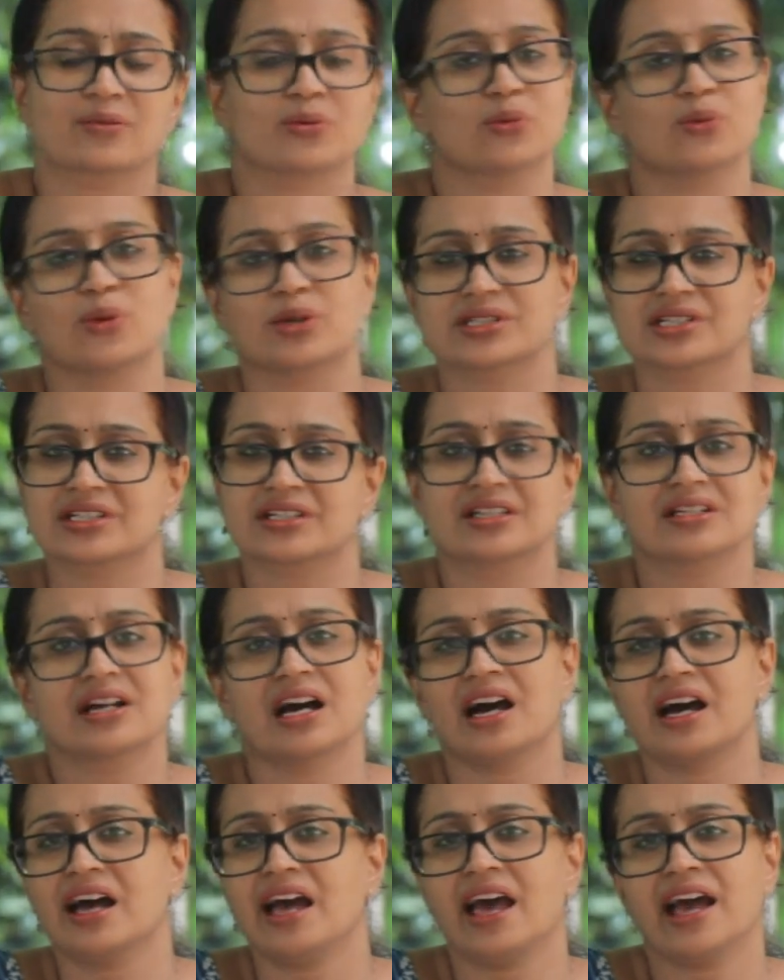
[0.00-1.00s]
Was it in
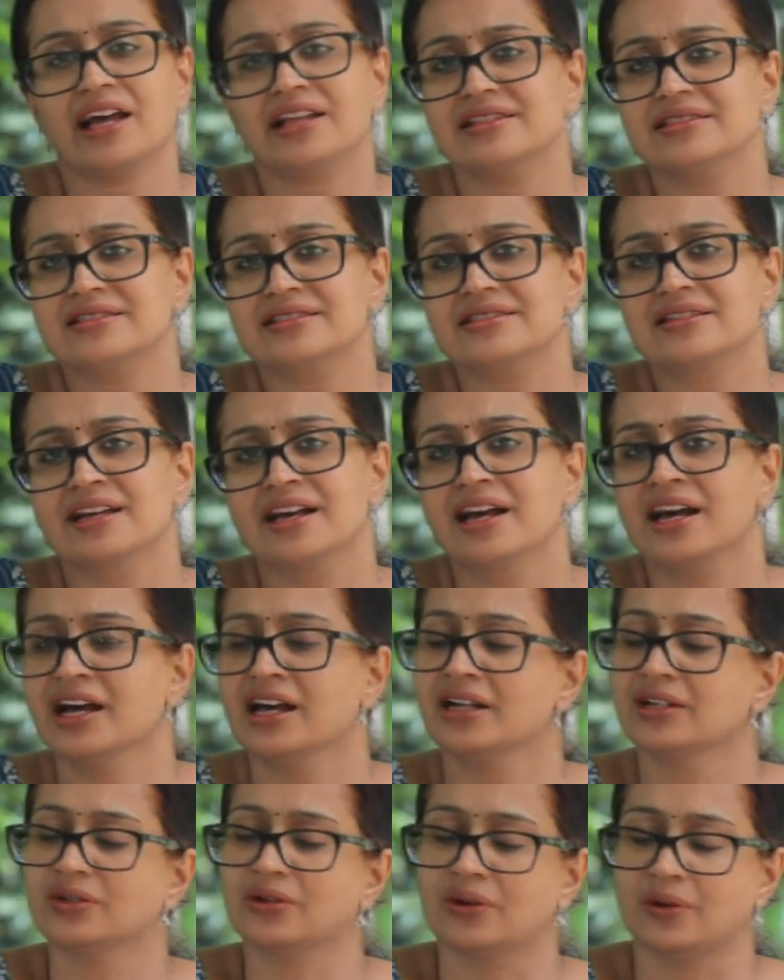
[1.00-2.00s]
our hands?
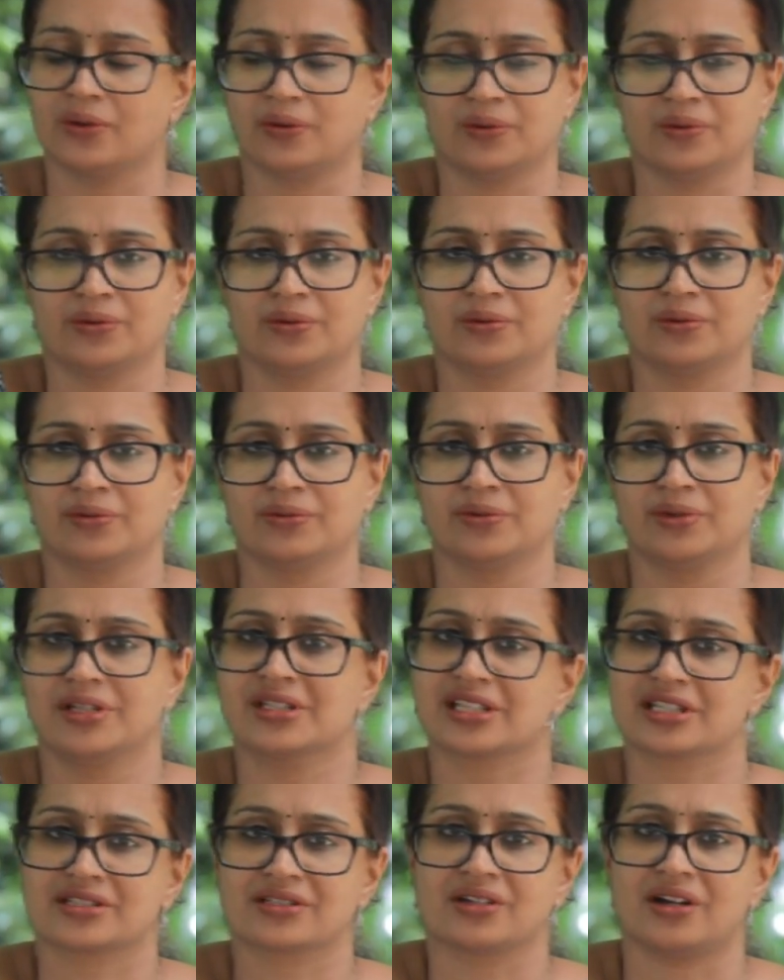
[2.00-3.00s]
No,
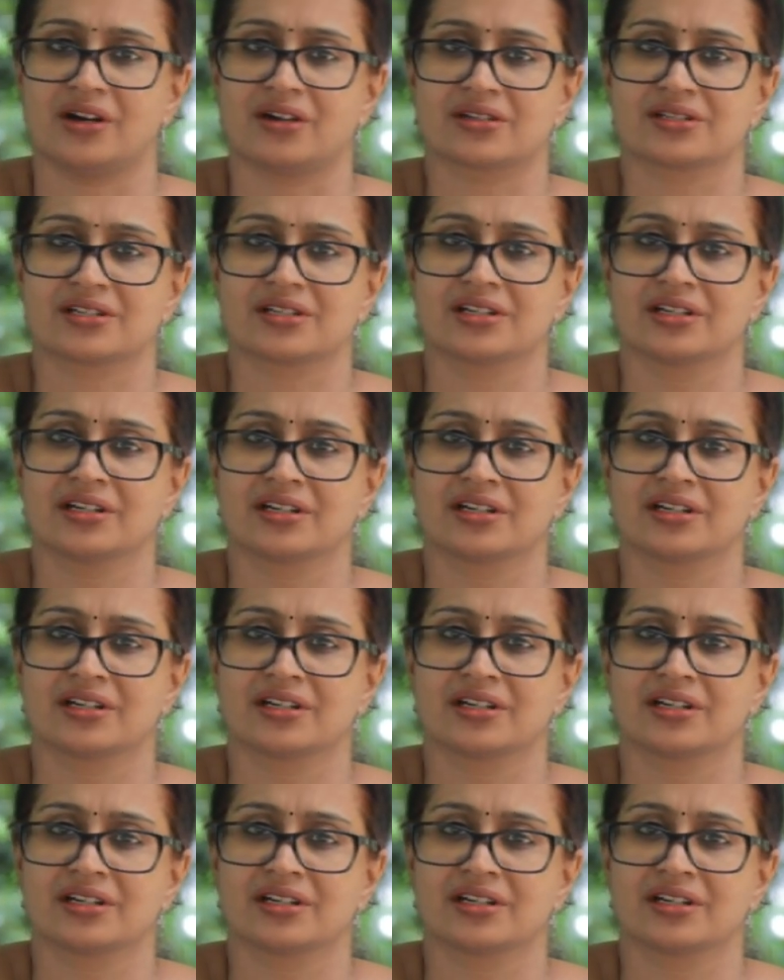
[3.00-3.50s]
it is not.